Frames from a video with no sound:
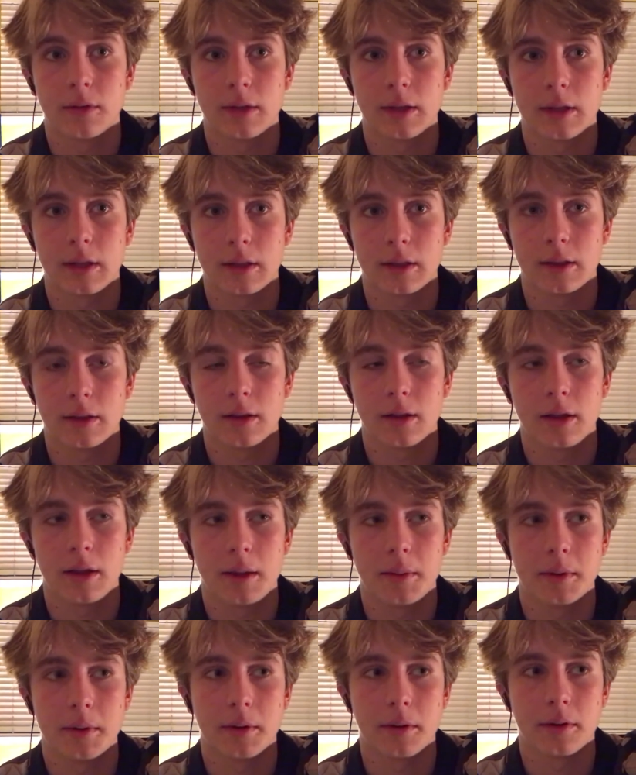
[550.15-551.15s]
like, I
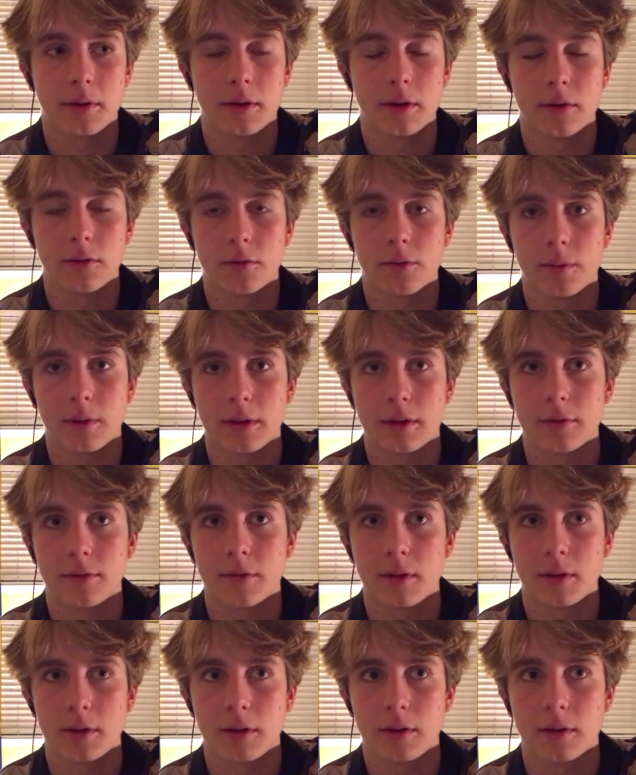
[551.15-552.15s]
mean, they didn't directly
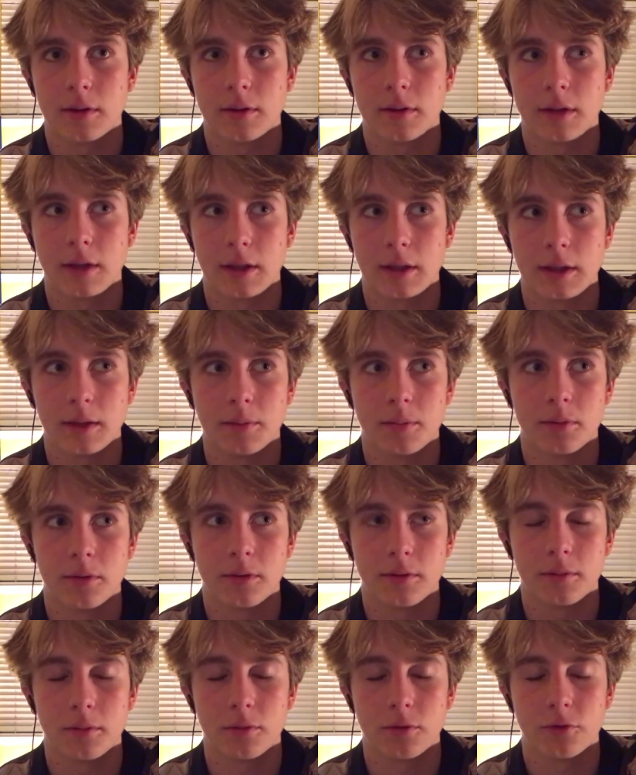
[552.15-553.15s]
say that he
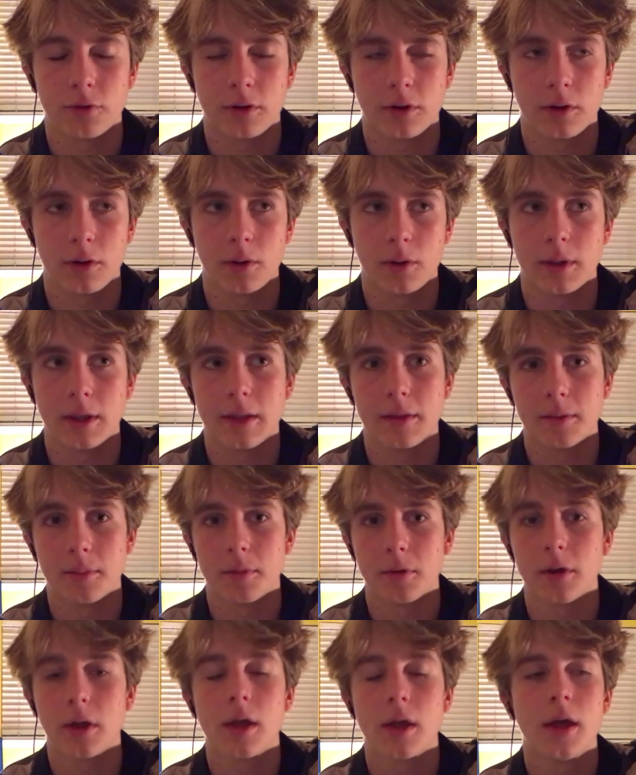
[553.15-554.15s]
believed Bushido Code in the
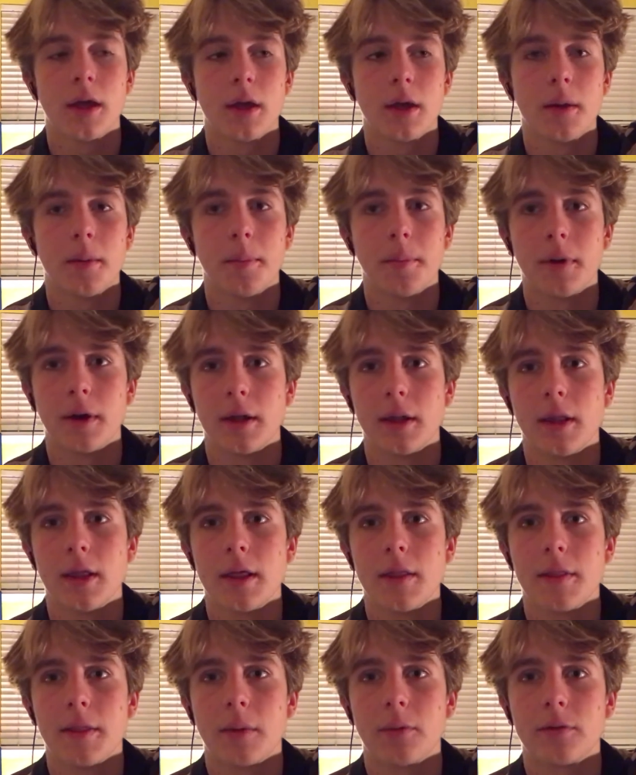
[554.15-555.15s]
book, but
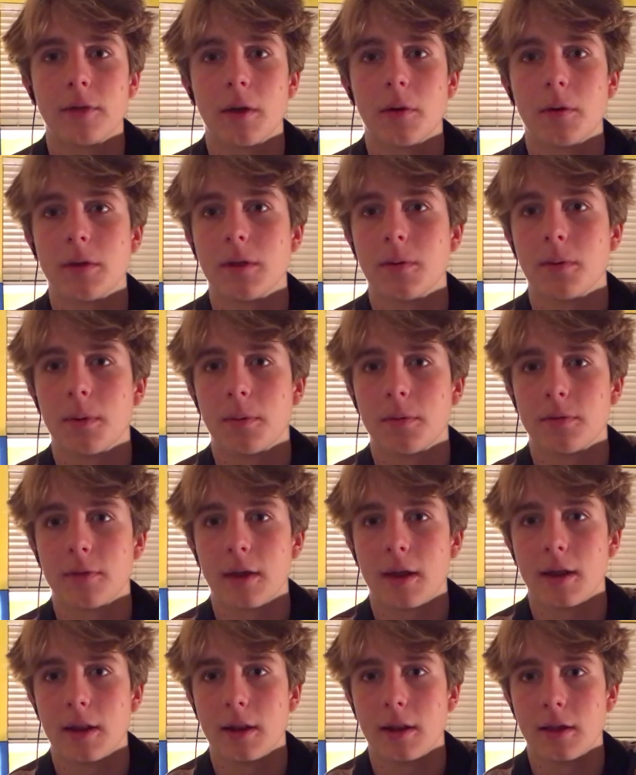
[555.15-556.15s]
that was how he
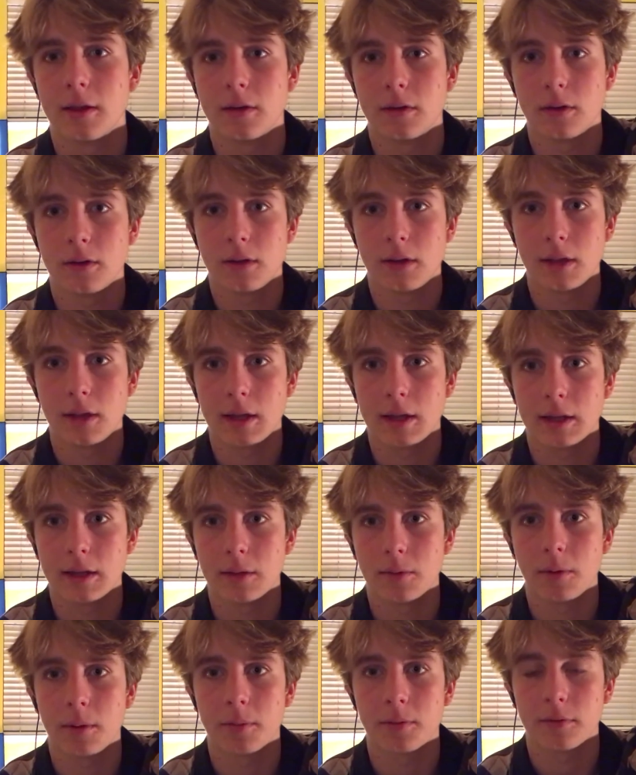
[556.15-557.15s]
represented it, and
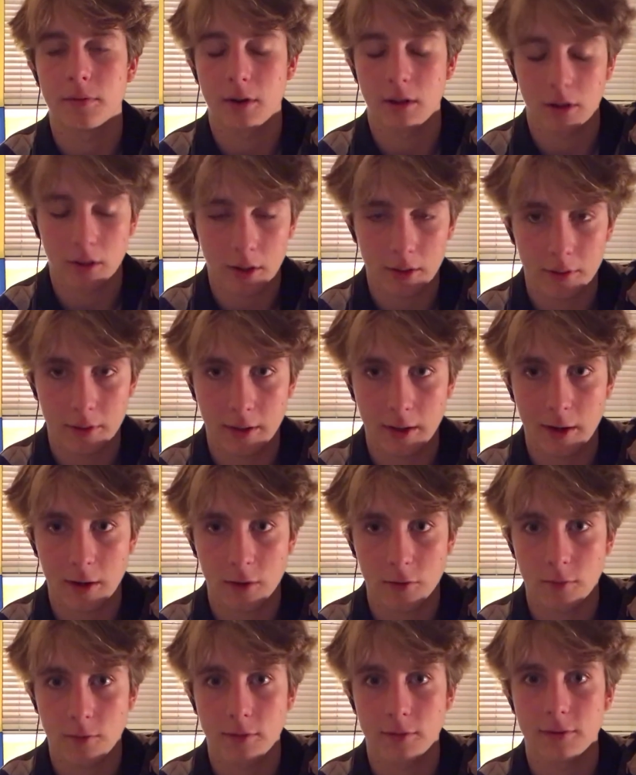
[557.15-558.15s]
he represented a lot of the
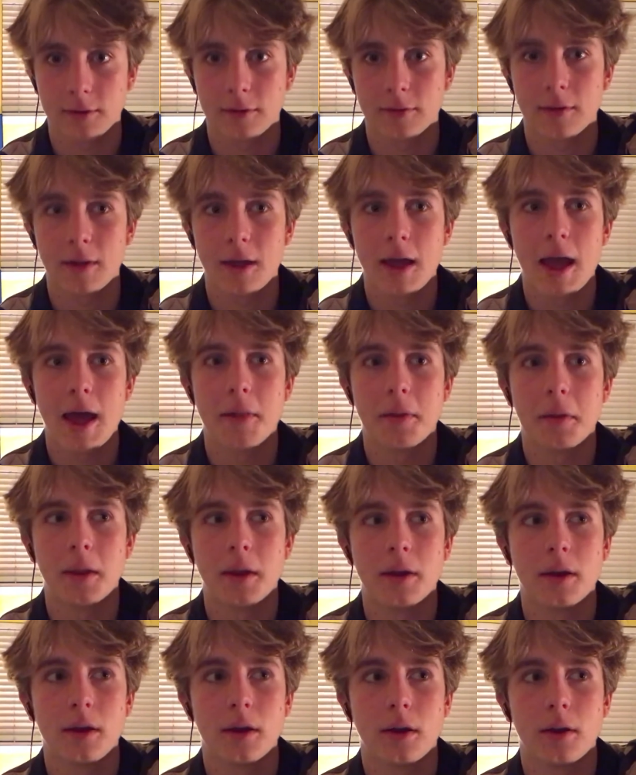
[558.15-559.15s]
characteristics. And
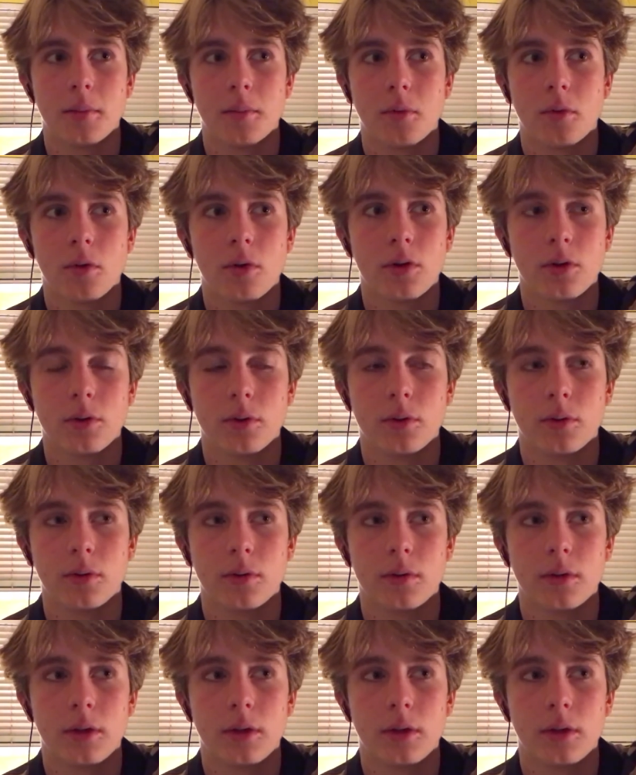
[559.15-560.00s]
then Noboru